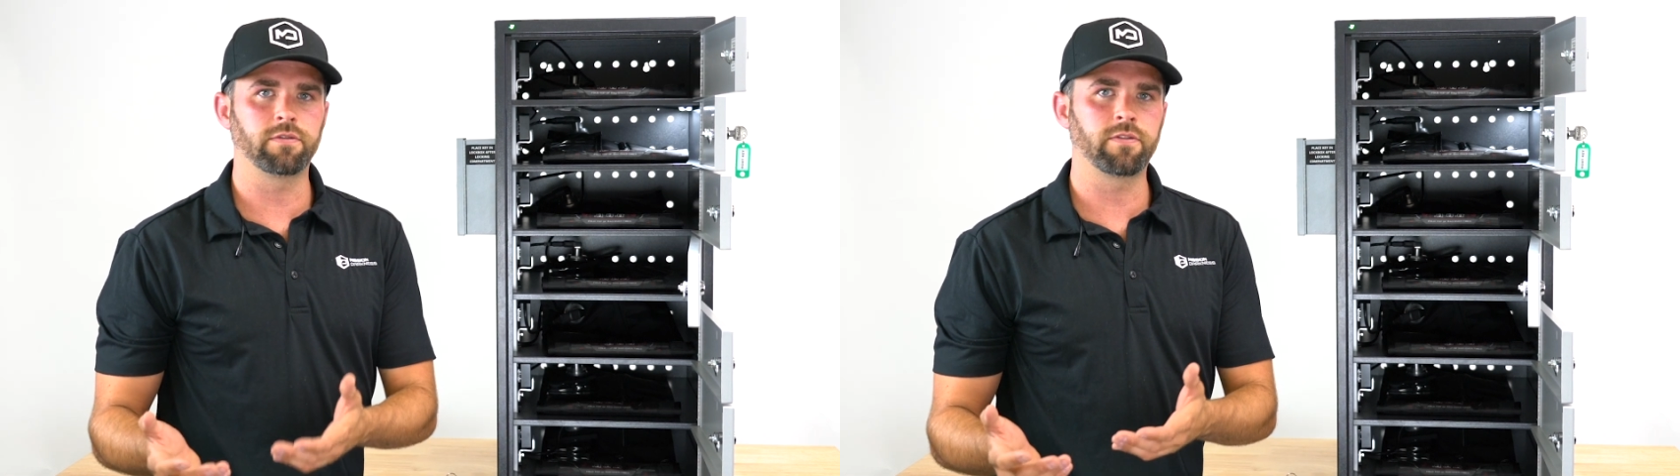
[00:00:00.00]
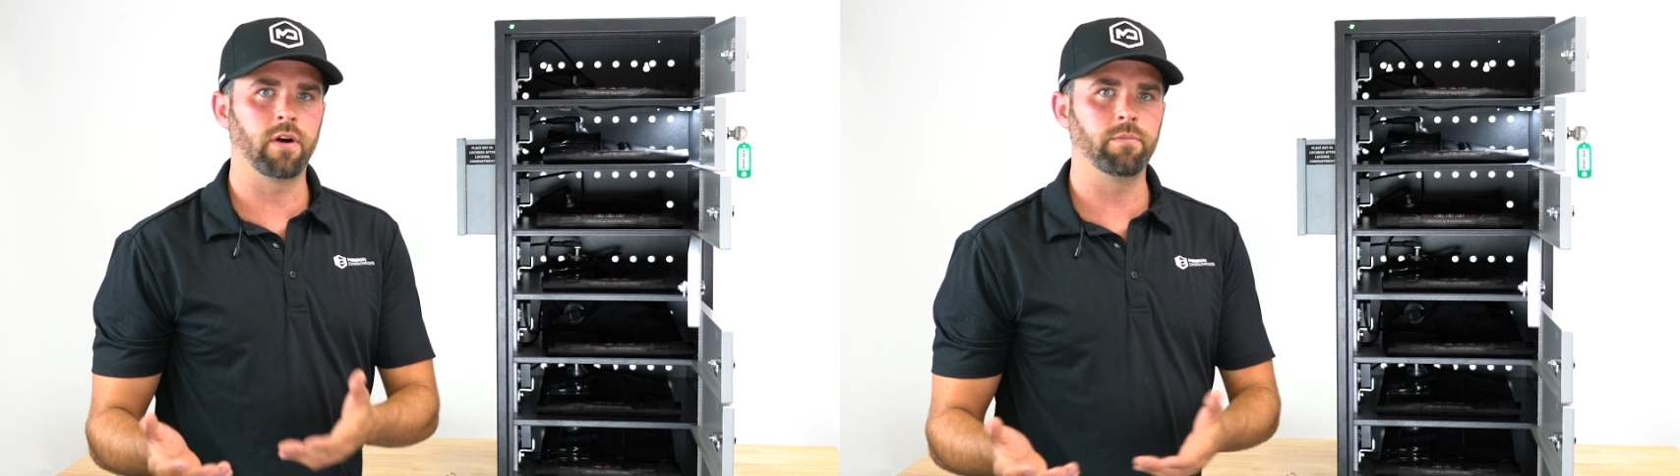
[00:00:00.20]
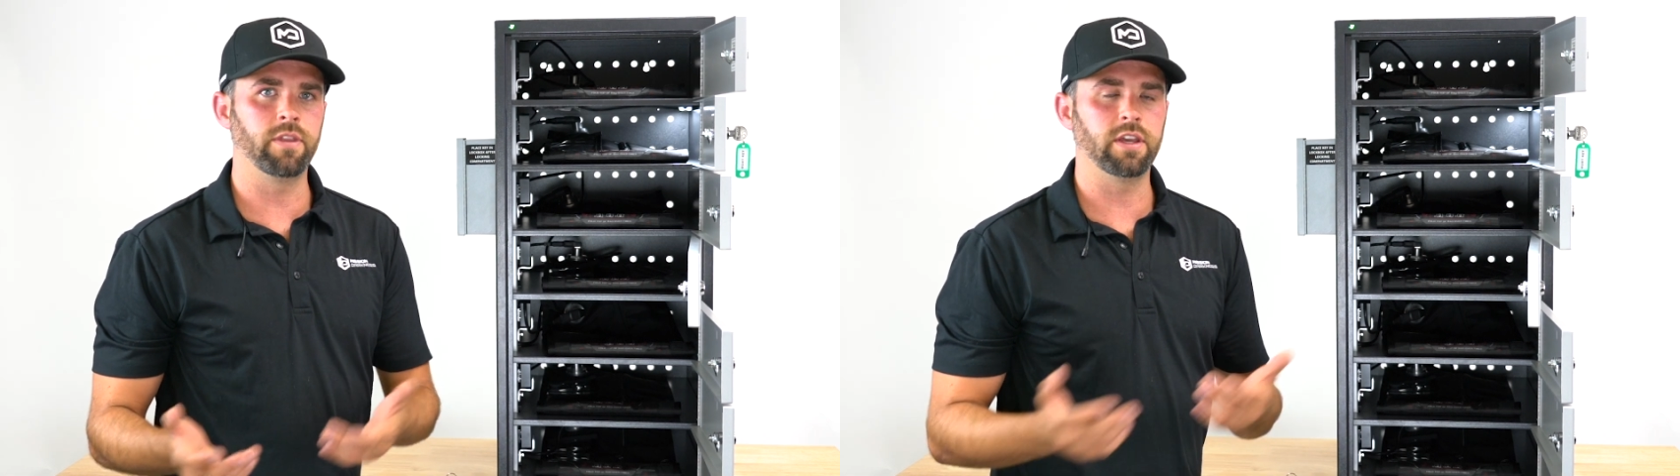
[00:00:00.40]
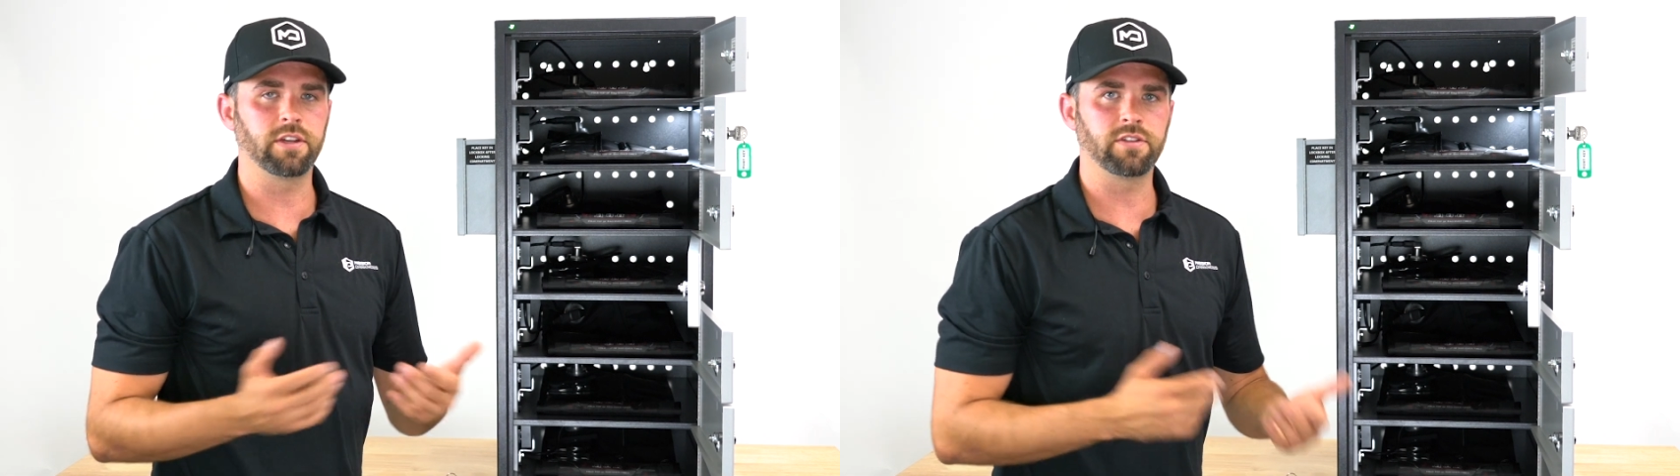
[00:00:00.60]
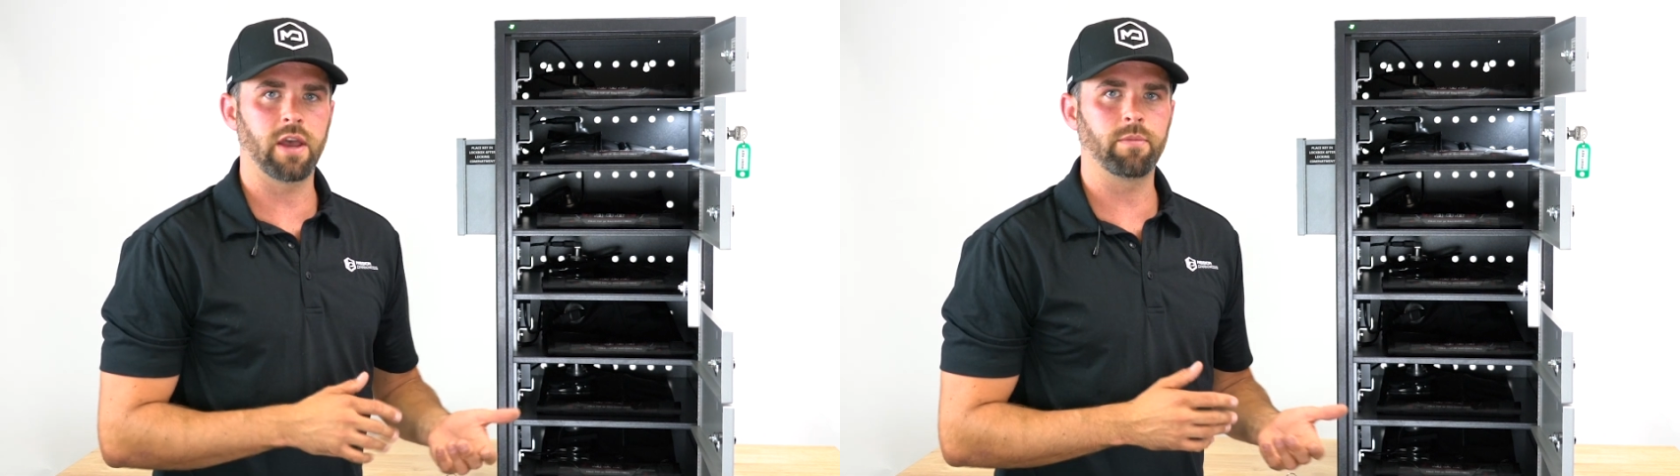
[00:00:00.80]
from the
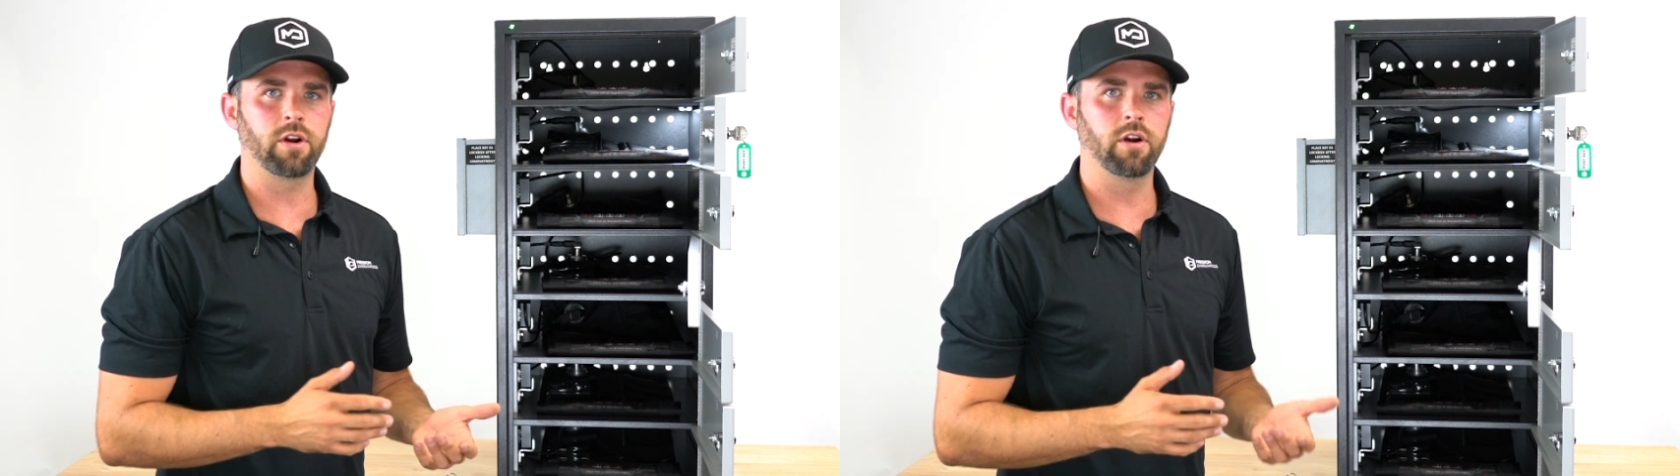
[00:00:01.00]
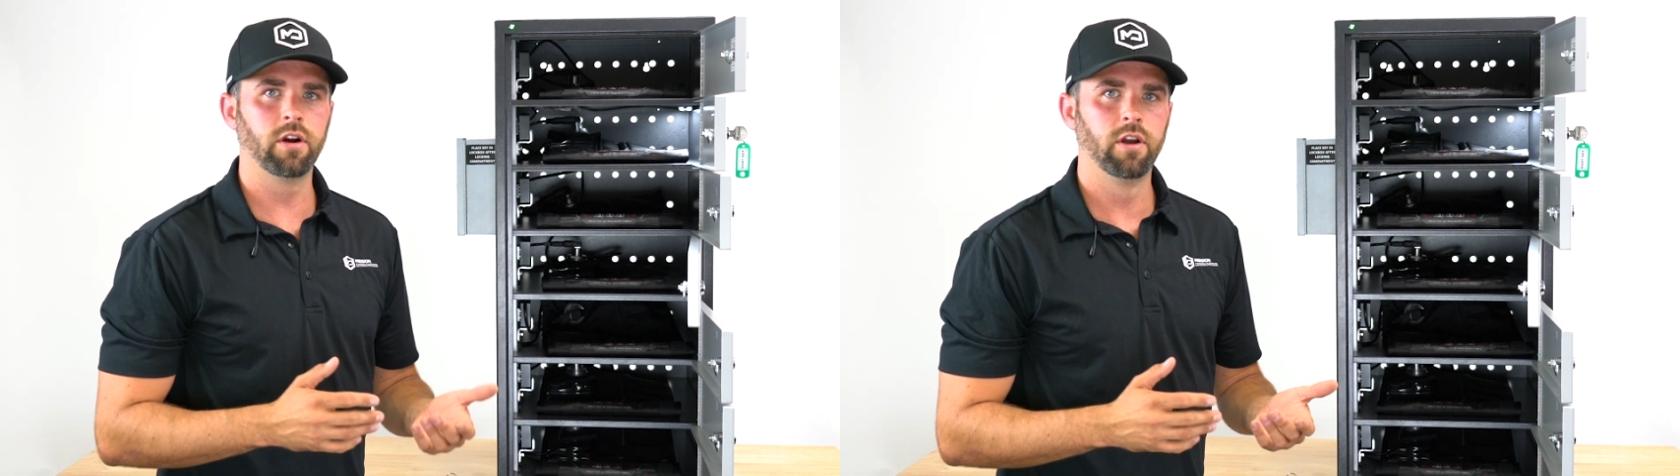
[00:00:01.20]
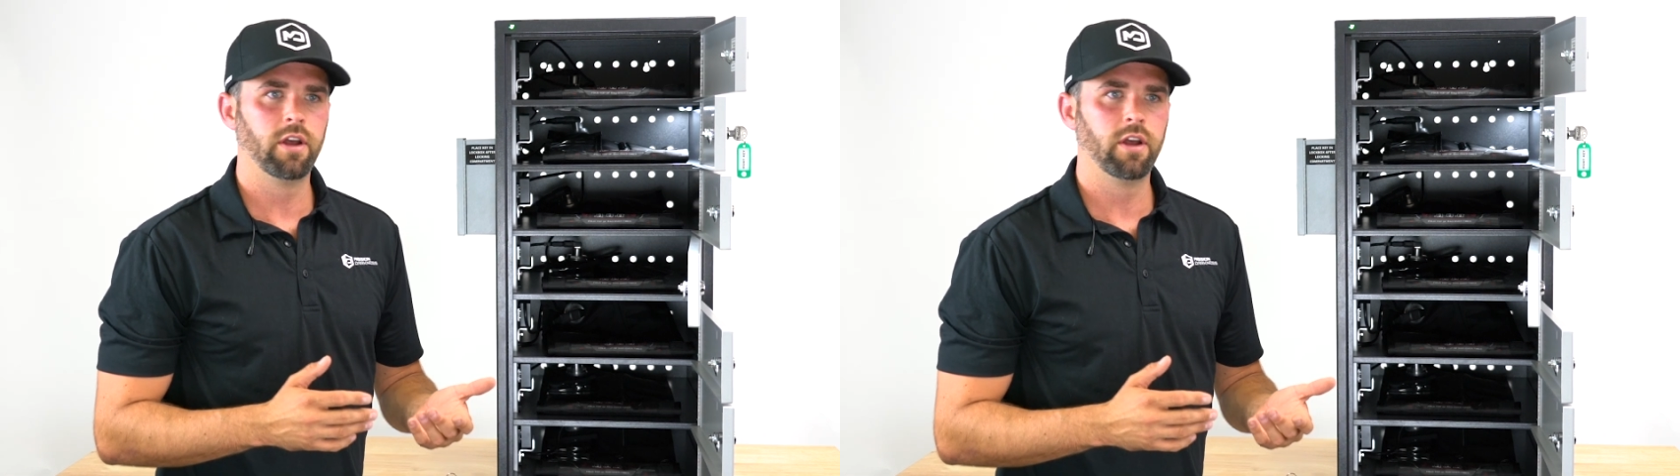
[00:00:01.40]
examiner